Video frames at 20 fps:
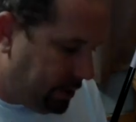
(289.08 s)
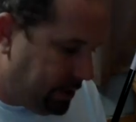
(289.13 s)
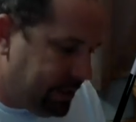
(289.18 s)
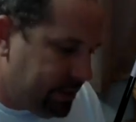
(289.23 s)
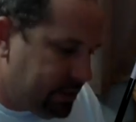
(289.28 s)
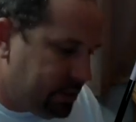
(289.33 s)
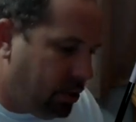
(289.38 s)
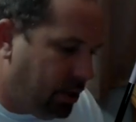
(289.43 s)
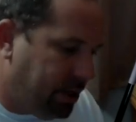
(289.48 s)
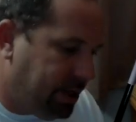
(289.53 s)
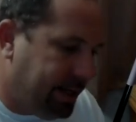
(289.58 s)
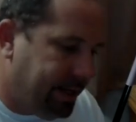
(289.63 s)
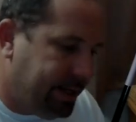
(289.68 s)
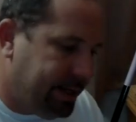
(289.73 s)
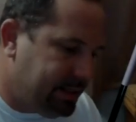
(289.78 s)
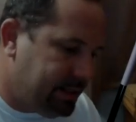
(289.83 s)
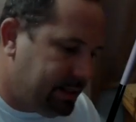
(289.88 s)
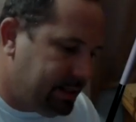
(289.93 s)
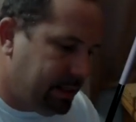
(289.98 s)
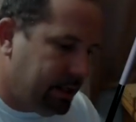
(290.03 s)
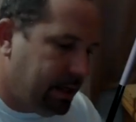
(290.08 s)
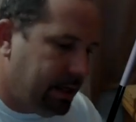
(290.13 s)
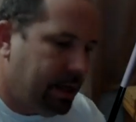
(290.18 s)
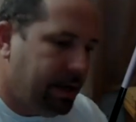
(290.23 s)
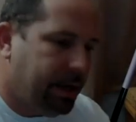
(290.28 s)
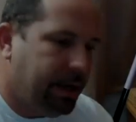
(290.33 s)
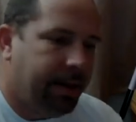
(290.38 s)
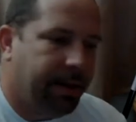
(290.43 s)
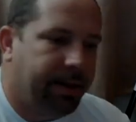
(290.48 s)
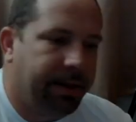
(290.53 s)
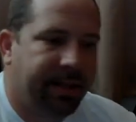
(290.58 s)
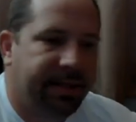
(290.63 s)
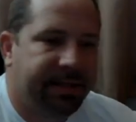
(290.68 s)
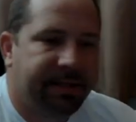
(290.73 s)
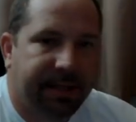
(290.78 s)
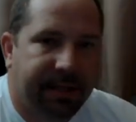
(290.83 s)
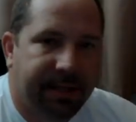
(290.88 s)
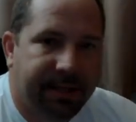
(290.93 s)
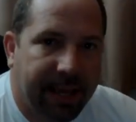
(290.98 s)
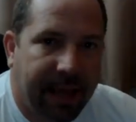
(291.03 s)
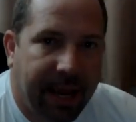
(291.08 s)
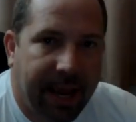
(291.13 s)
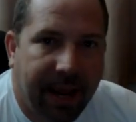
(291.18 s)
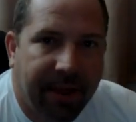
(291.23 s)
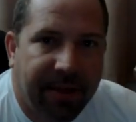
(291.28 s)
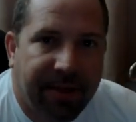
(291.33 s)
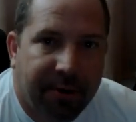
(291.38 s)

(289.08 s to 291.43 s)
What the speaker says: this hook is, this is a